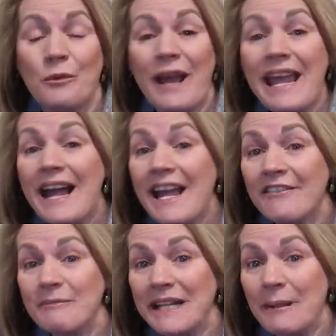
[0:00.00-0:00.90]
The way I
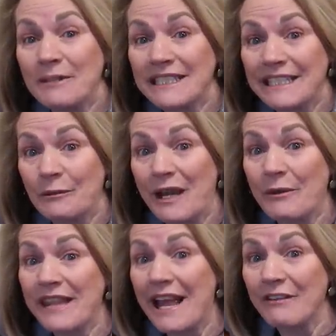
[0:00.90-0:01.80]
have been able to get
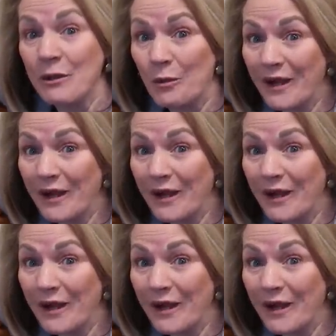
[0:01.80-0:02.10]
away with having